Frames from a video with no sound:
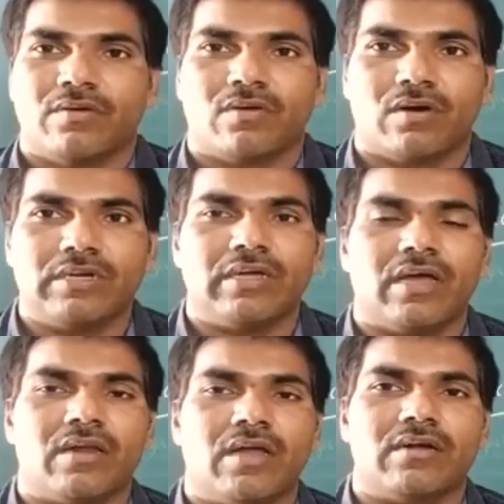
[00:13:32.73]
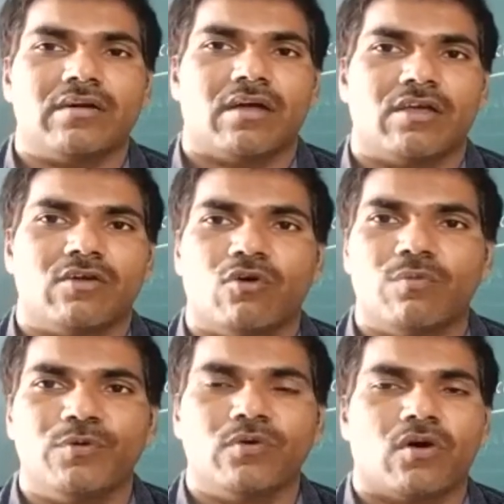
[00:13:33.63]
Got it or not? I
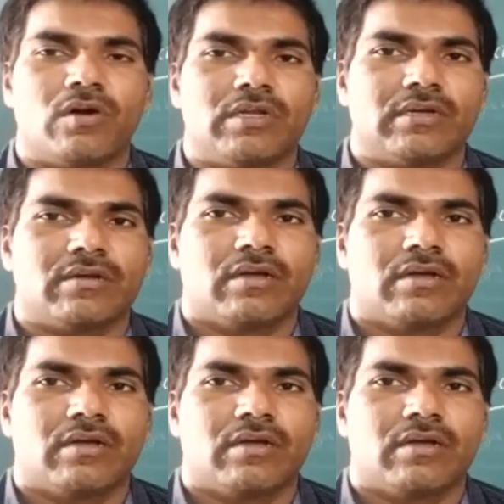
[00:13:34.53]
hope you got it.